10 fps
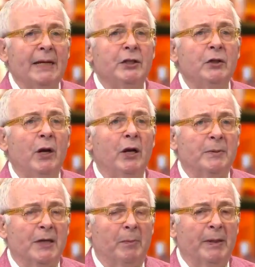I do
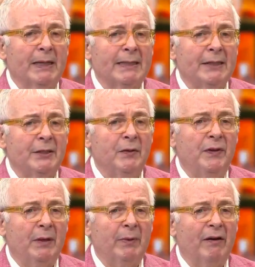hope so, because I do
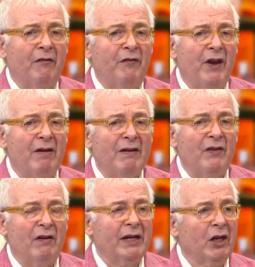think we're a very,
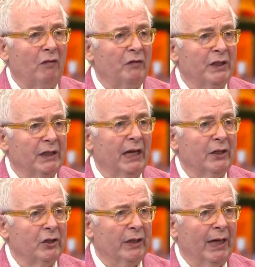very confident
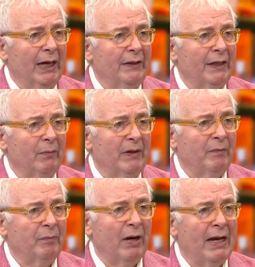country. I think
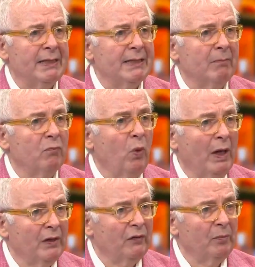we've bred some
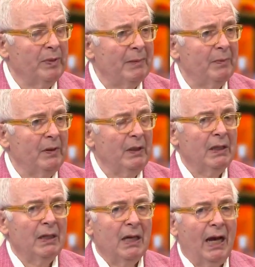wonderful people,
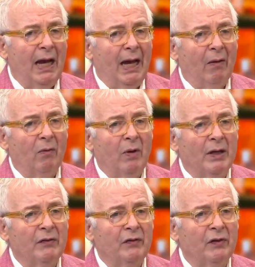
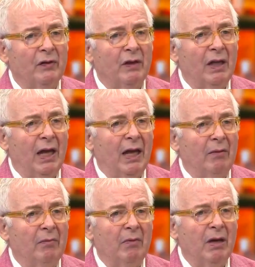wonderful
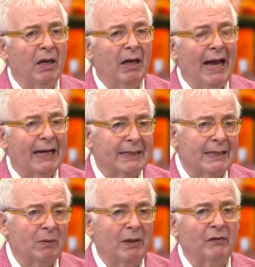
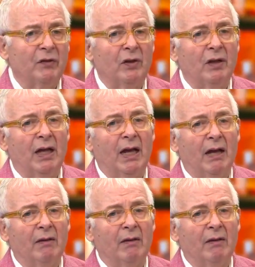actors, wonderful